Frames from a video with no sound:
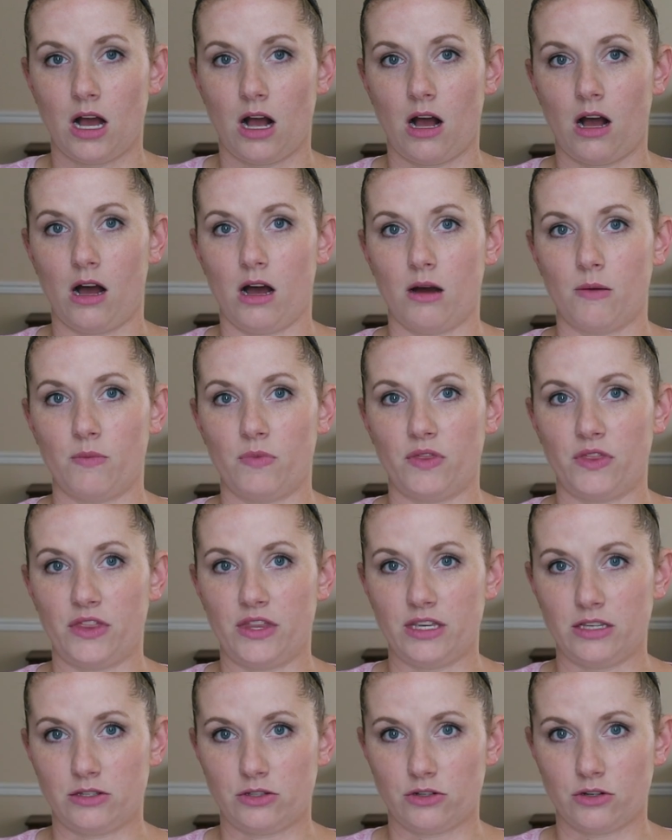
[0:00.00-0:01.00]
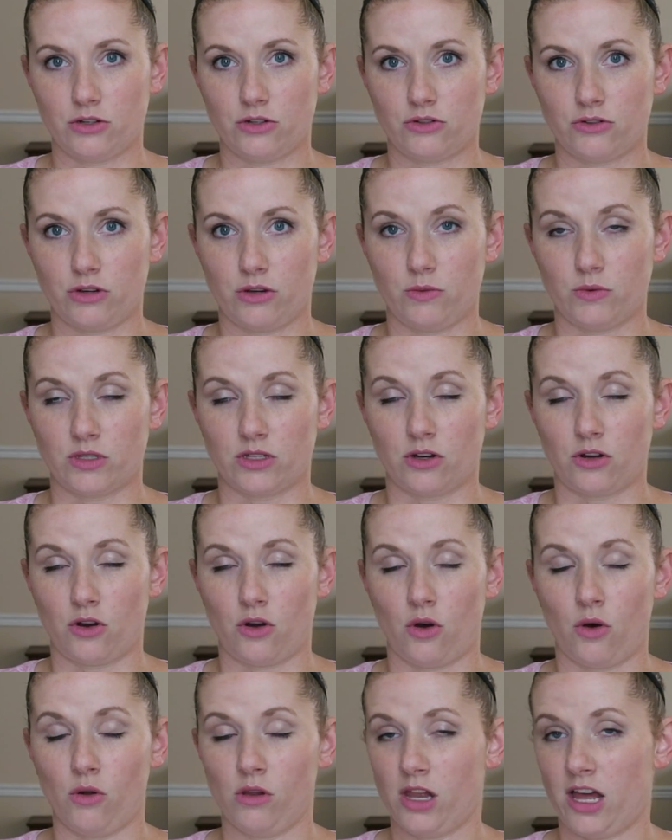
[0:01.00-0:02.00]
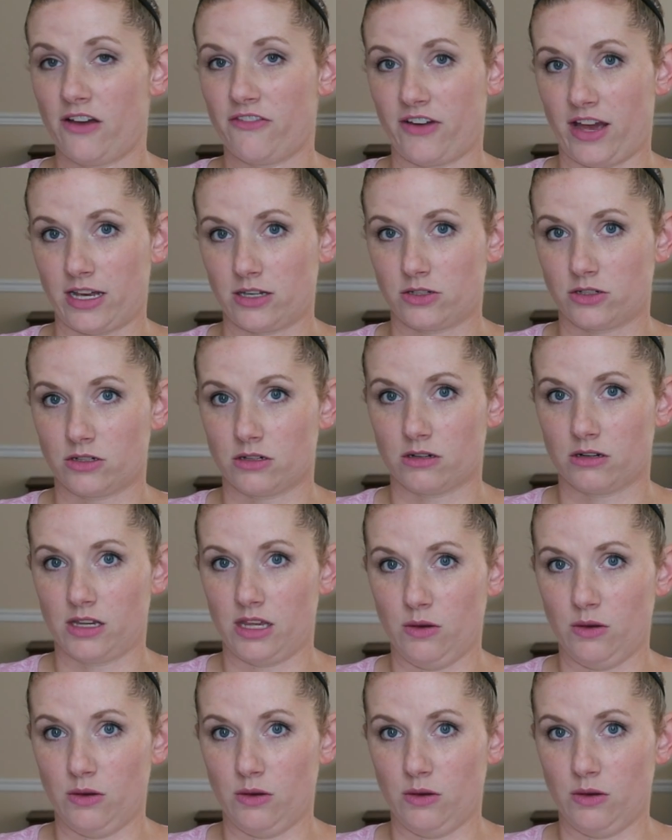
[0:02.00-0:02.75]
This surgery was a whole lot faster.